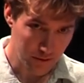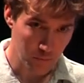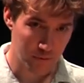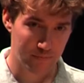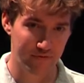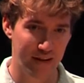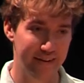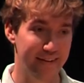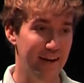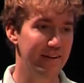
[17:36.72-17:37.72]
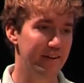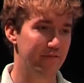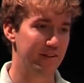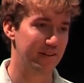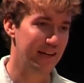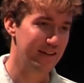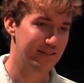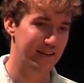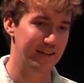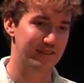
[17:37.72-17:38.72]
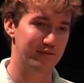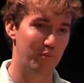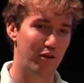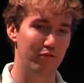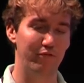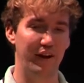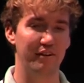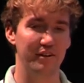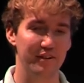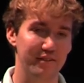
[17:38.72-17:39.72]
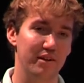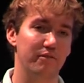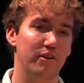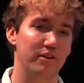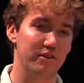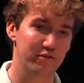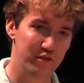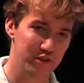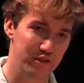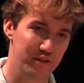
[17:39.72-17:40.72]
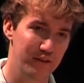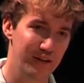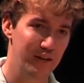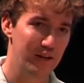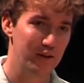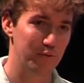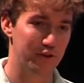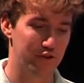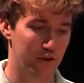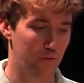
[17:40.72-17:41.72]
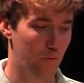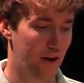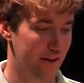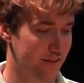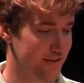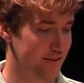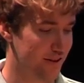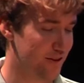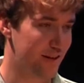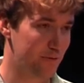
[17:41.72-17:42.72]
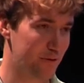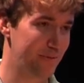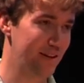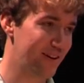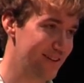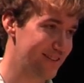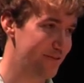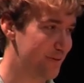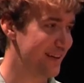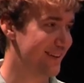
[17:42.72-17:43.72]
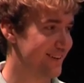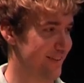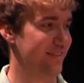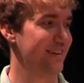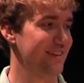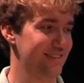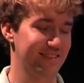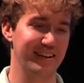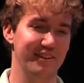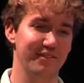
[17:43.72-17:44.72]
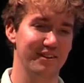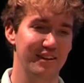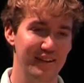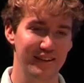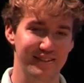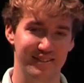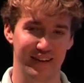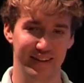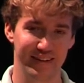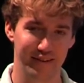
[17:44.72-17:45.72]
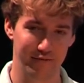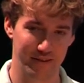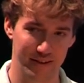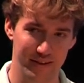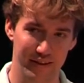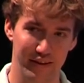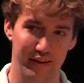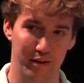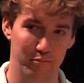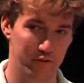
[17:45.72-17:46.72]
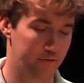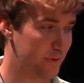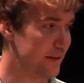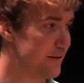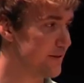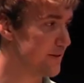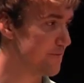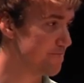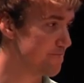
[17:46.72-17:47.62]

we provide nine different attacks against small variants of our construction, which show why the security would be lost if we had done things kind of slightly differently in a number of ways.